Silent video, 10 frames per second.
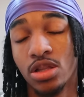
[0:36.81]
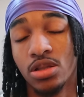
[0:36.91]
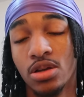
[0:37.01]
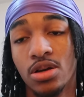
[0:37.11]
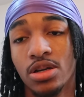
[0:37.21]
y'all
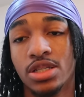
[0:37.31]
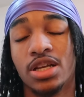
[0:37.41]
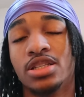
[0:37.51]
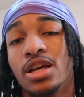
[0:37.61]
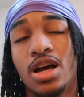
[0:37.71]
along, because
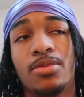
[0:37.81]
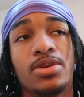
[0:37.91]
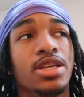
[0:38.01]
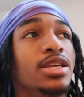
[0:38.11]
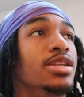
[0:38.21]
I've
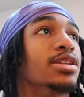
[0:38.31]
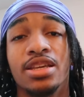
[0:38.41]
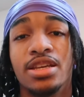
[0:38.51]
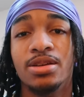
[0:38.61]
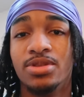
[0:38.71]
been getting
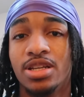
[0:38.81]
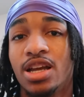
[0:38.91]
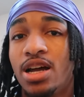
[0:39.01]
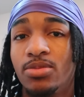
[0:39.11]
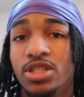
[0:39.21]
DMs and
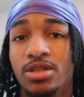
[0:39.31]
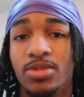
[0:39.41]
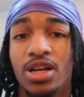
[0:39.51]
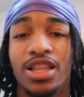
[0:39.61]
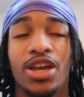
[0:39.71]
comments
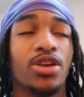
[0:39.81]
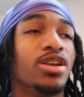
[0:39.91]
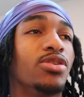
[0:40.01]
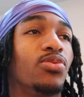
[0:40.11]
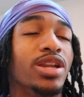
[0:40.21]
about, like,
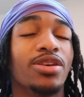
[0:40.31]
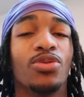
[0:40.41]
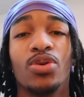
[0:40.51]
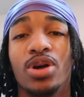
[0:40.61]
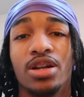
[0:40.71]

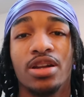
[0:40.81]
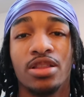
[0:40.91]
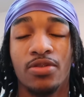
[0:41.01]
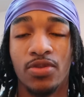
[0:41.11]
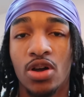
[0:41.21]
we want
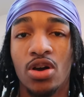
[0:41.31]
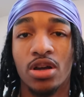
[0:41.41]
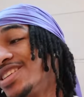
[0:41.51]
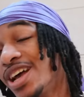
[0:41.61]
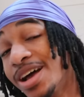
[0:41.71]
another
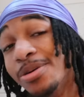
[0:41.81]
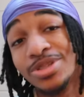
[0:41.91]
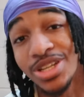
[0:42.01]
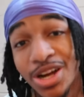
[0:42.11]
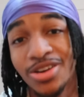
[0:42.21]
vlog. I'm
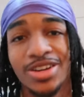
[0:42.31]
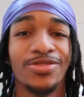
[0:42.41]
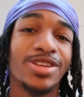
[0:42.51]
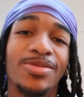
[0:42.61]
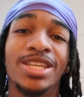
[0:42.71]
sorry,
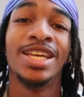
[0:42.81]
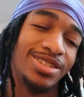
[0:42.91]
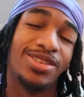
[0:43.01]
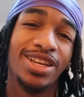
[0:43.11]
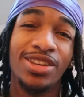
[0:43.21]
feel me?
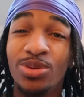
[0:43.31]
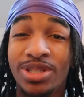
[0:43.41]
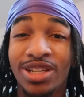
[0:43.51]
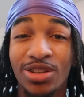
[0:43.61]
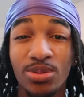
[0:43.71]
Still get
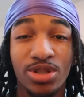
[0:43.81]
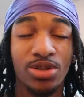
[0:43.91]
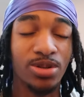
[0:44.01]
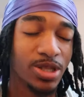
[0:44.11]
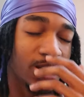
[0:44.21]
used to the
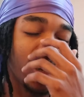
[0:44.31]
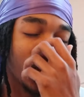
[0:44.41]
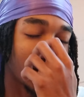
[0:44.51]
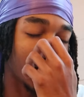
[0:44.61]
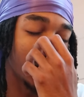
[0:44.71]
YouTube
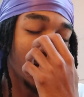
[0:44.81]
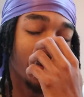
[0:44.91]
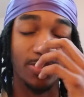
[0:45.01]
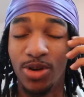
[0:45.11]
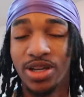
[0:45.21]
thing. I need
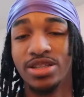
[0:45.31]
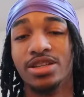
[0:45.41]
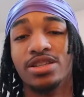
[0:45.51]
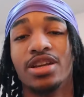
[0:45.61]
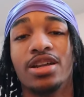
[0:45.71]
to be more
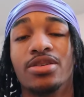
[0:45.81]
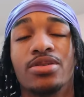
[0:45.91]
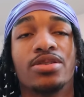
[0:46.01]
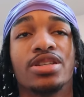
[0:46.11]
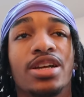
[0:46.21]
consistent, I know,
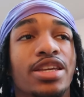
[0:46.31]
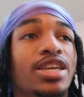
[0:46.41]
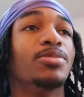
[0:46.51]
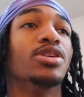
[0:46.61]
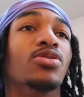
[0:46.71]
though, because I
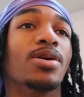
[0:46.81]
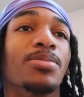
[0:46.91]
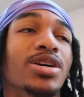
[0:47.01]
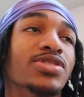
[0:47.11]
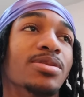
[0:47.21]
can't be going
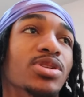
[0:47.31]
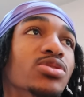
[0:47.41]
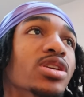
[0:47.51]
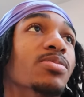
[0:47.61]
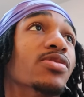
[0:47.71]
months in
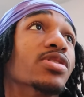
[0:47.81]
between my